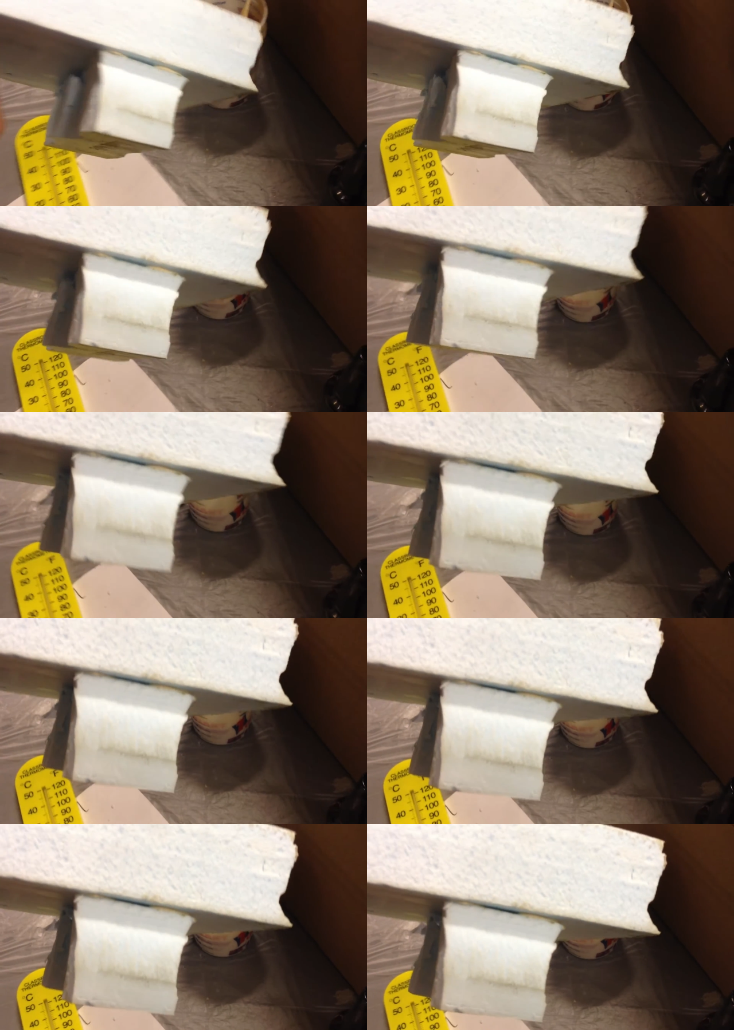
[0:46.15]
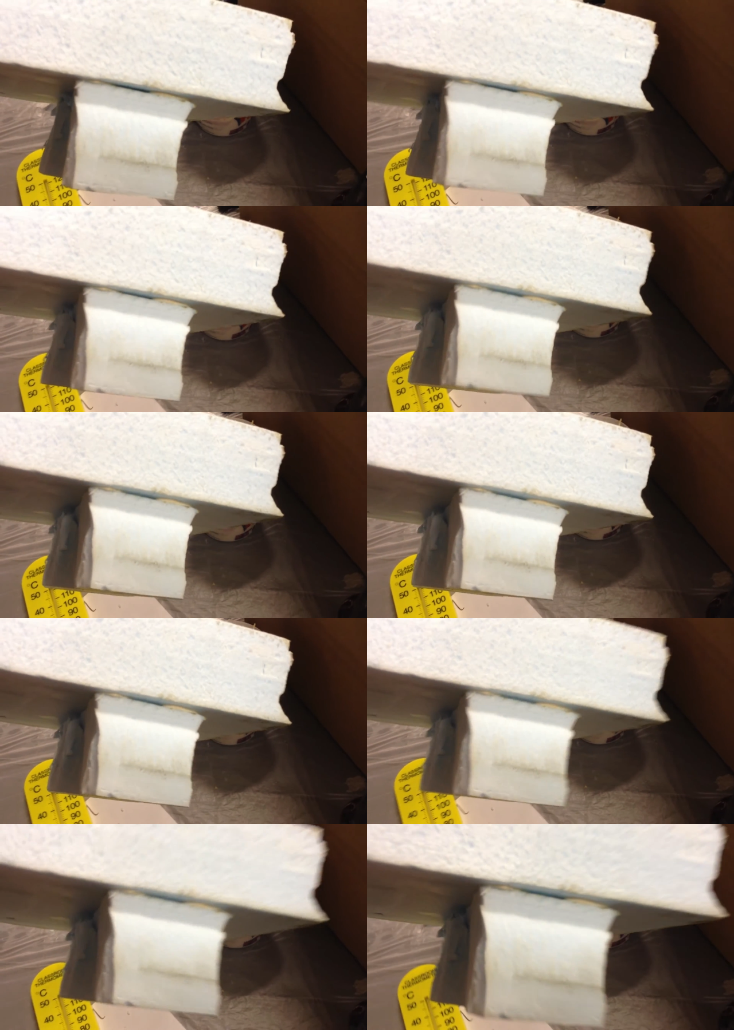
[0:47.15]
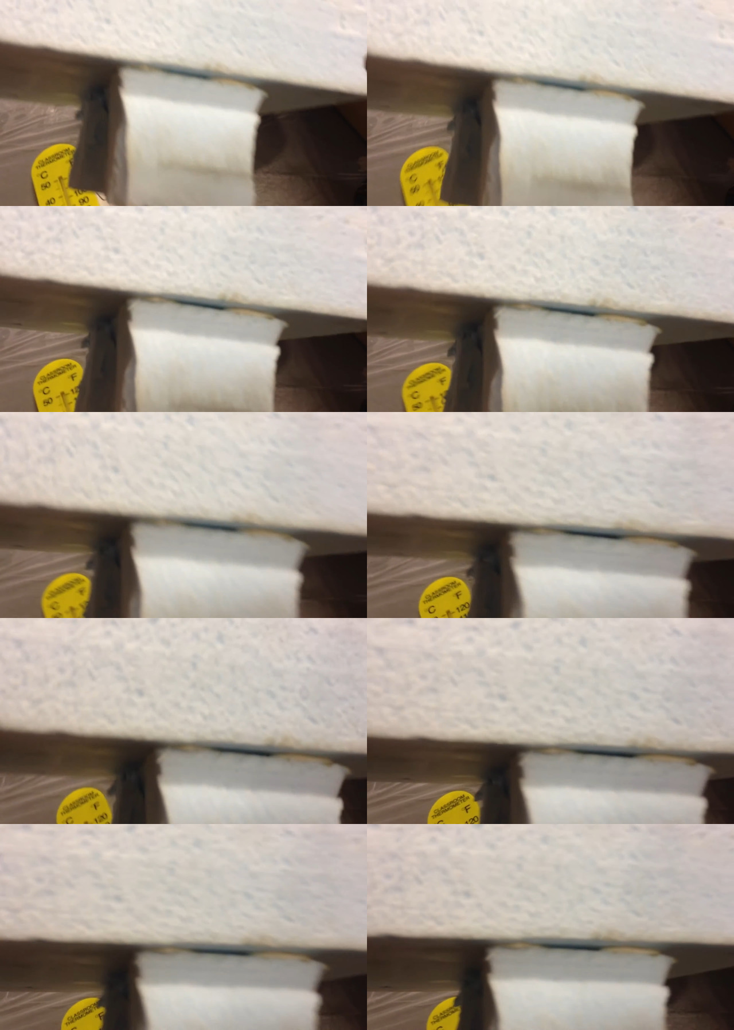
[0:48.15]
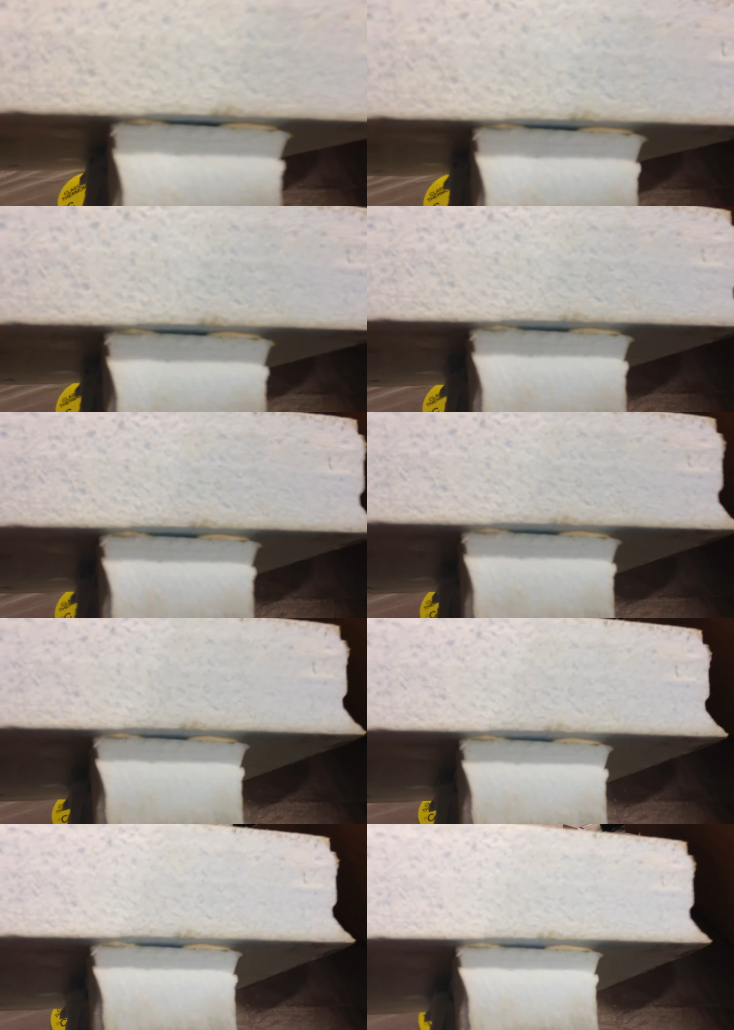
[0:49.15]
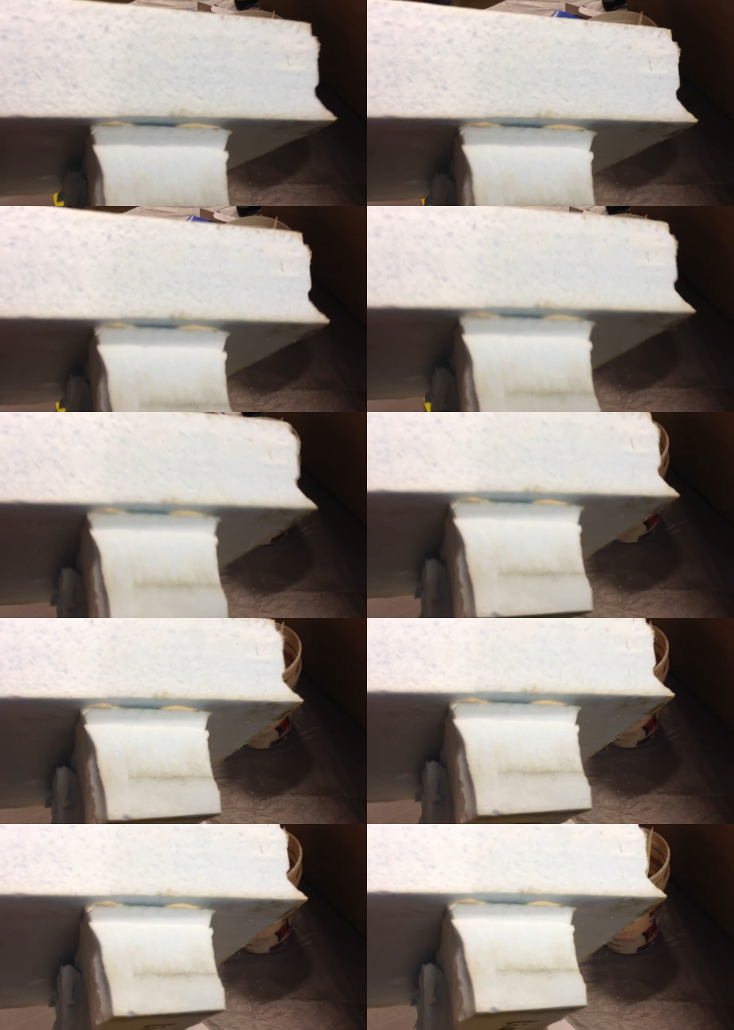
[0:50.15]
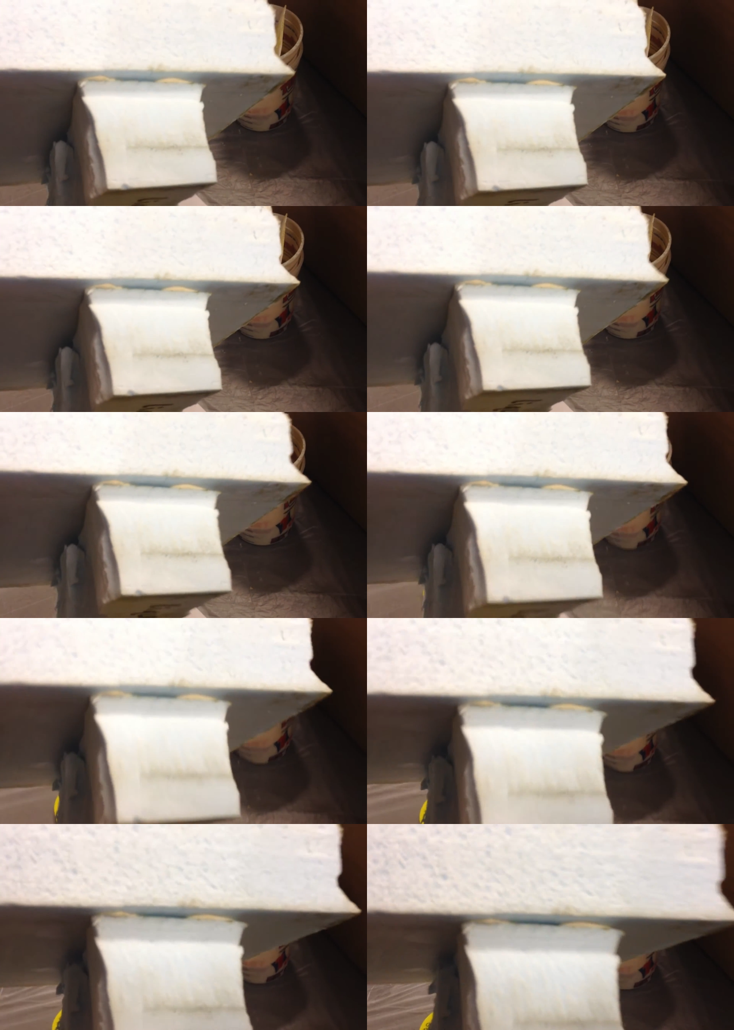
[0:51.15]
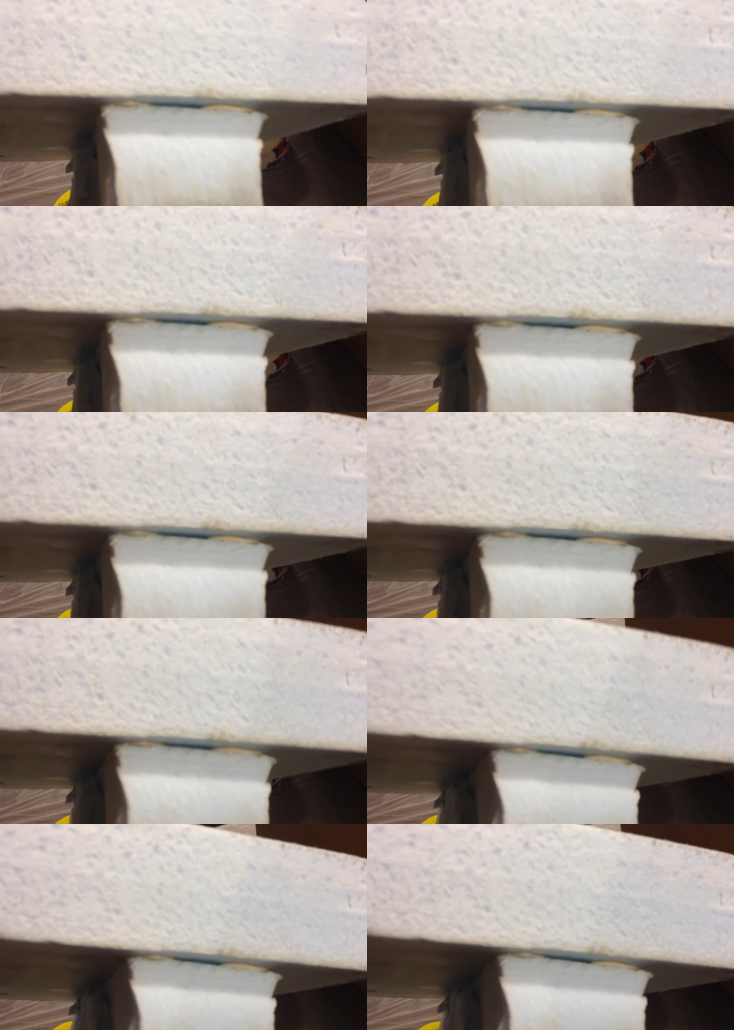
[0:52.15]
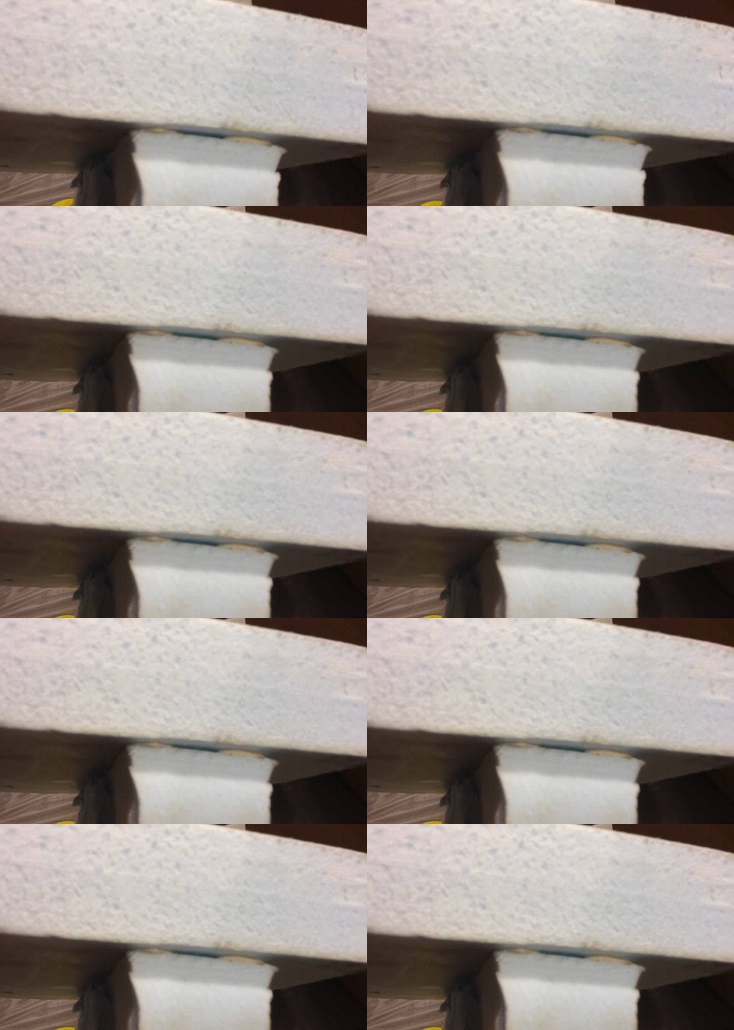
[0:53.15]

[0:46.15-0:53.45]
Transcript: (no speaker visible)